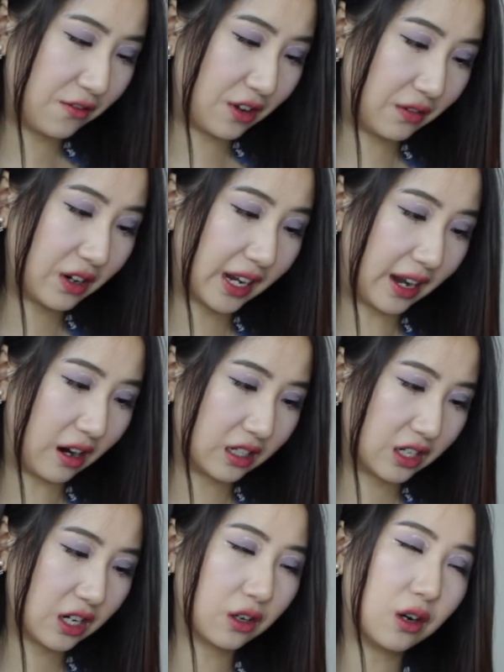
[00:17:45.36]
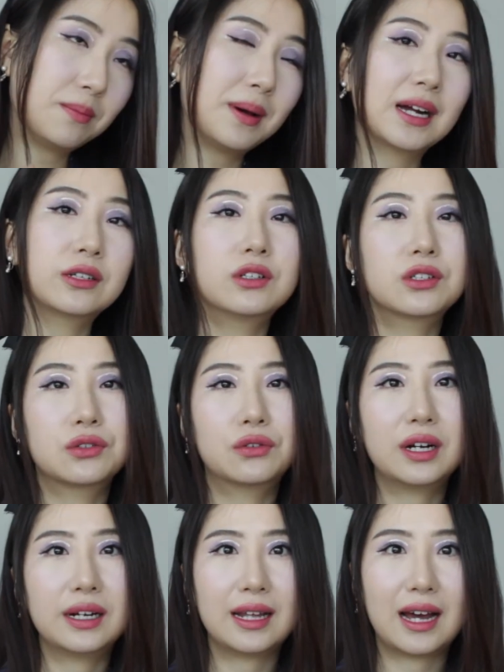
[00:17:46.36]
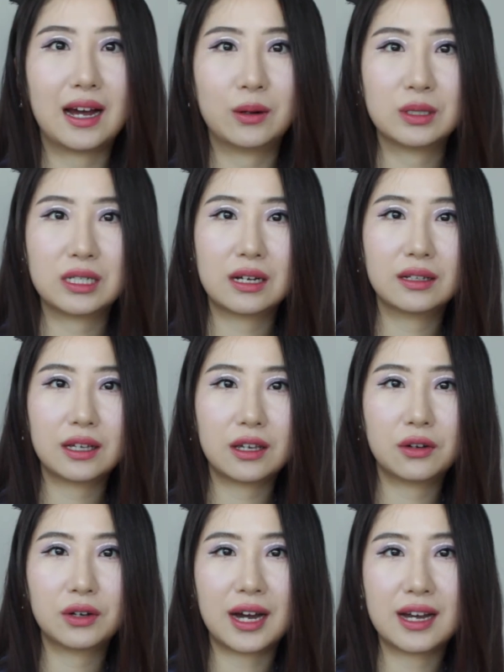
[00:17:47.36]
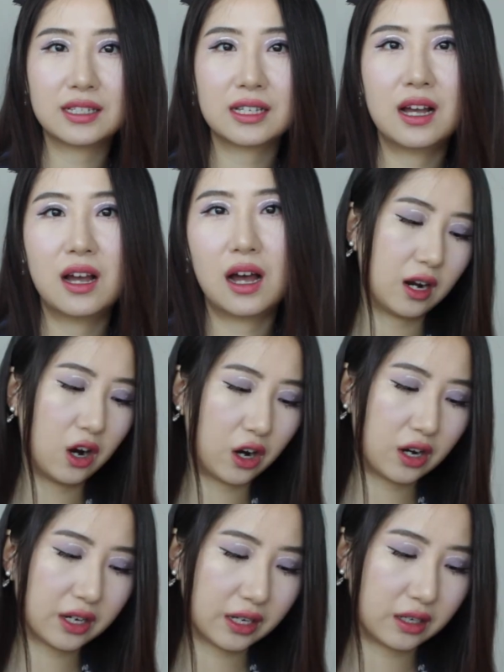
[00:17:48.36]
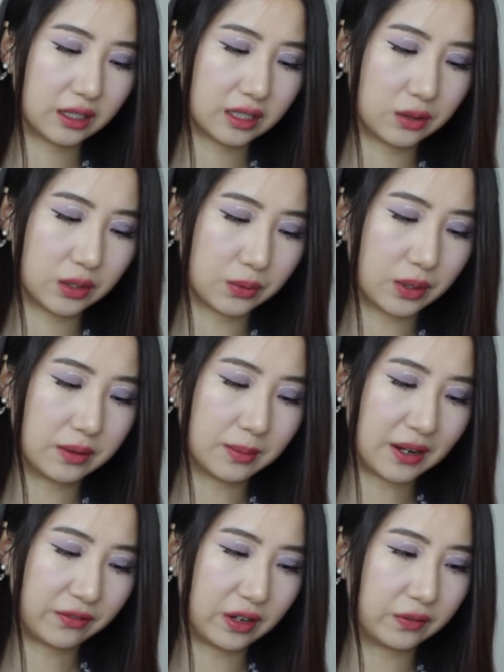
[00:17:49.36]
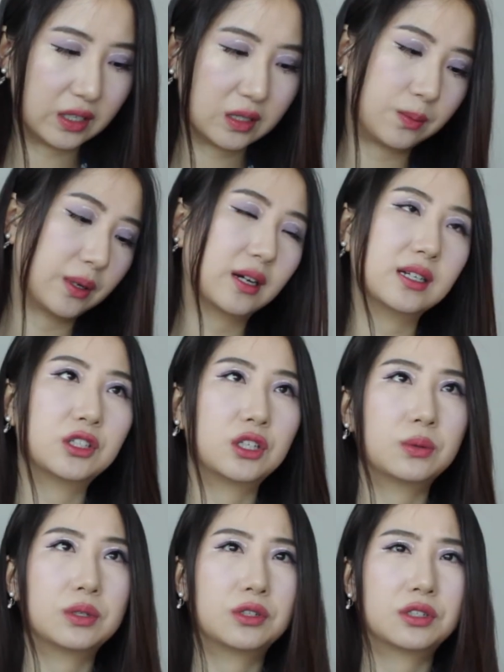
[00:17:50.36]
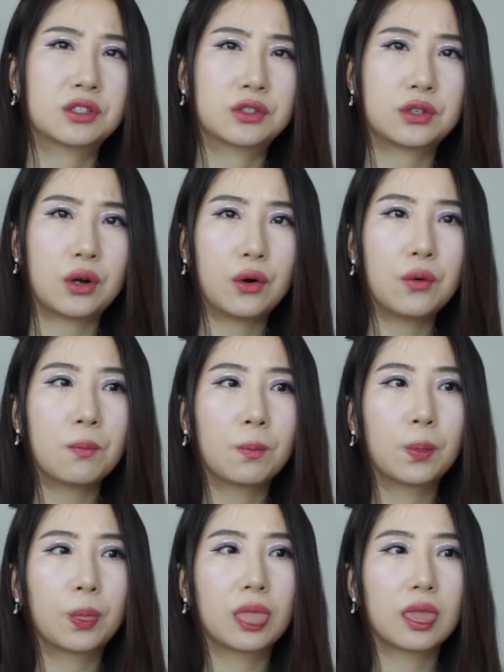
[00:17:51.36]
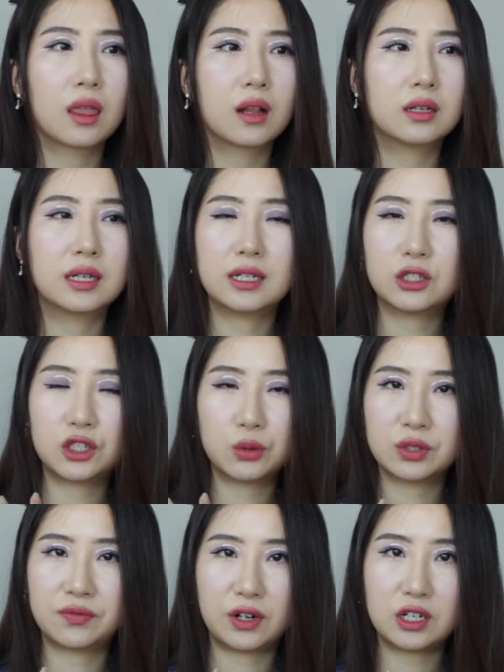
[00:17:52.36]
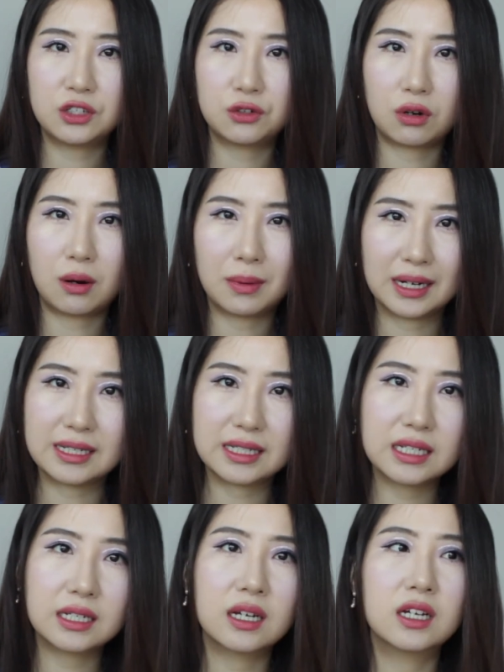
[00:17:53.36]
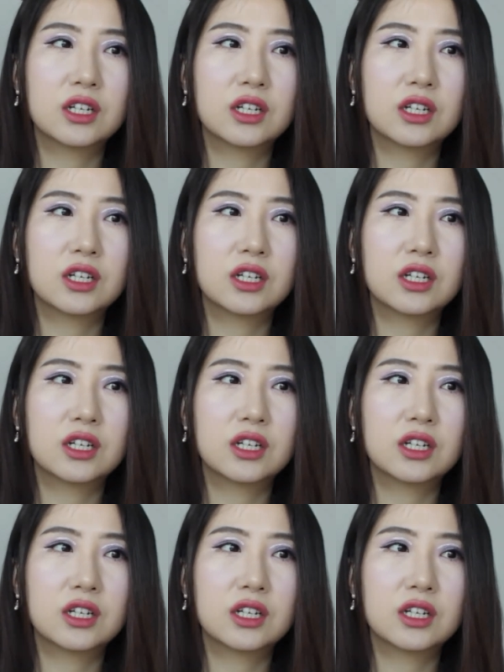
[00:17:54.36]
favorite character, going back to the story that I was telling you guys, her character was one of my favorites because she was just she was very strong-minded.